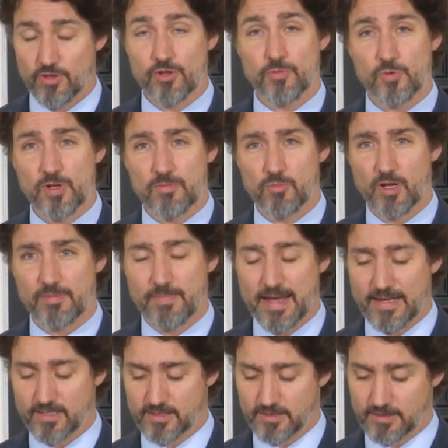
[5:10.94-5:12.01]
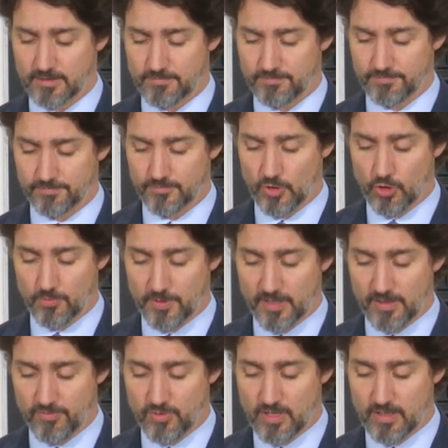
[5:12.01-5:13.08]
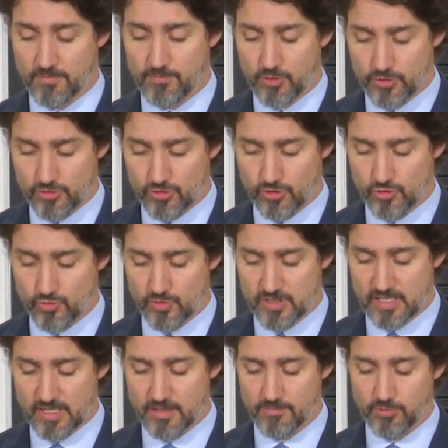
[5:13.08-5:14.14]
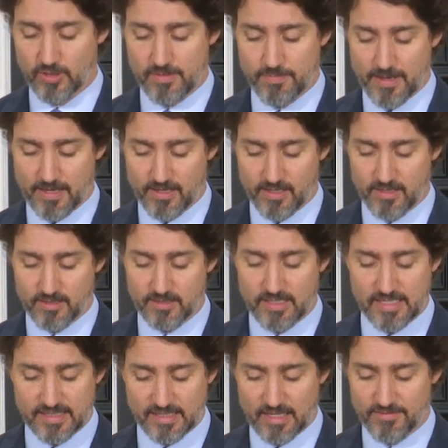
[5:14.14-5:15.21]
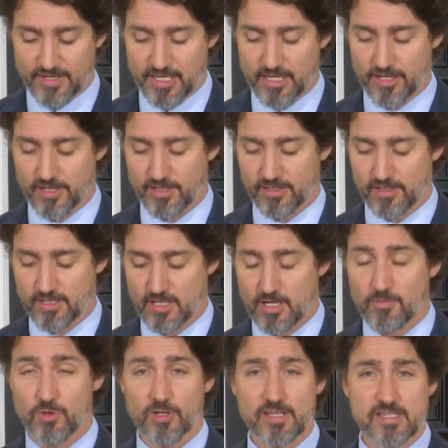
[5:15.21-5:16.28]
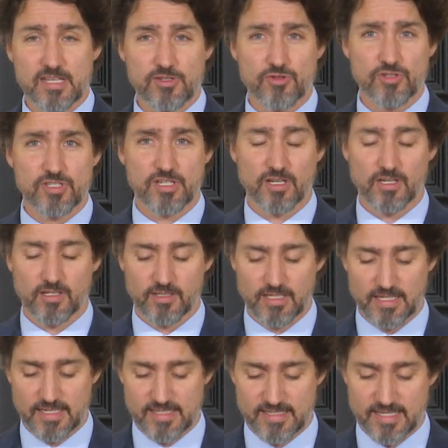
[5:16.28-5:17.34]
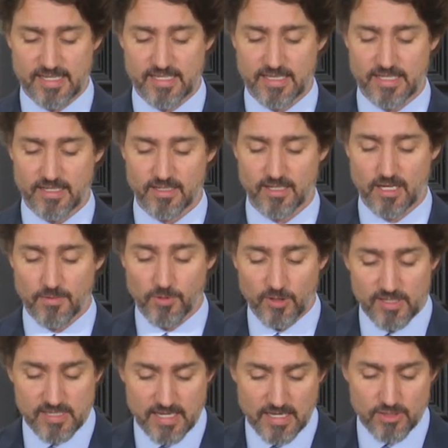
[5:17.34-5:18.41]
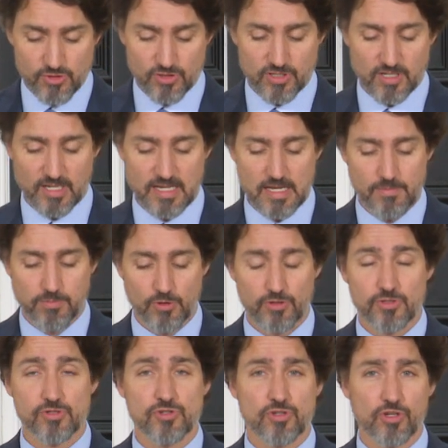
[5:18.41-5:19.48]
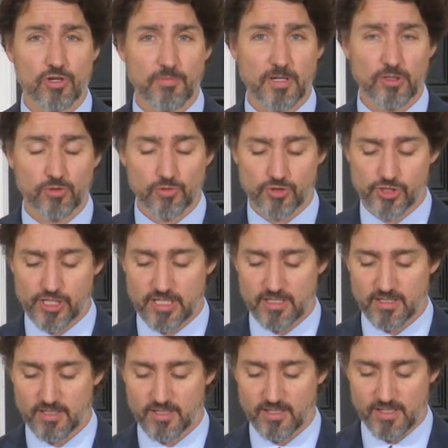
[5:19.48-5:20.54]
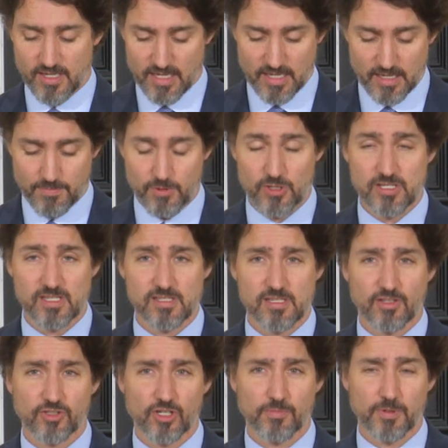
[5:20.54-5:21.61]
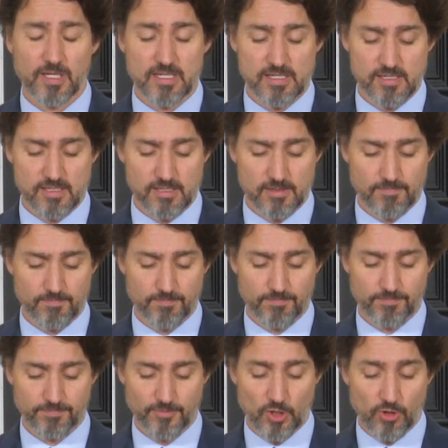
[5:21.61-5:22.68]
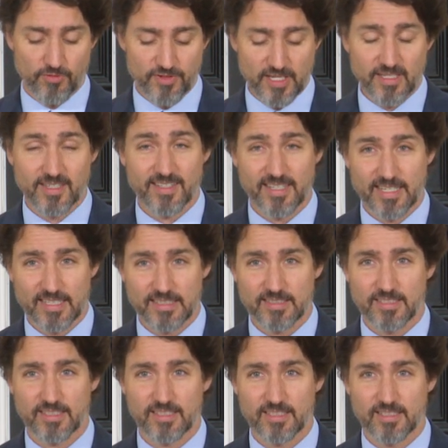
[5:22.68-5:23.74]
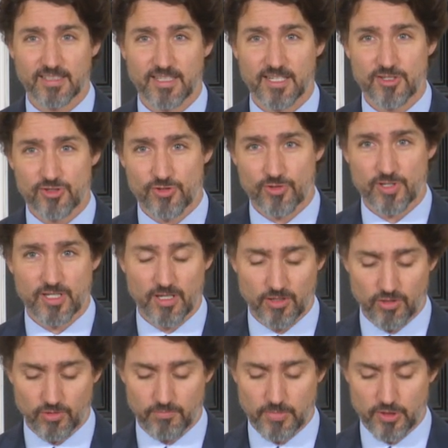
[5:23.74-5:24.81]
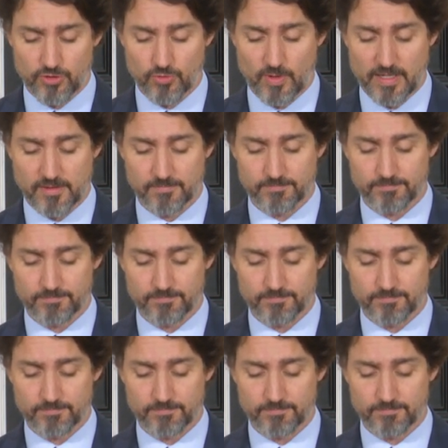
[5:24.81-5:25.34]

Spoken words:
Depuis le mois de mars, on prévoit plus de soutien pour les parents et les travailleurs, pour les étudiants et les aînés, pour les industries les plus durement touchées et les petites entreprises. On vient en aide à ceux qui en ont besoin.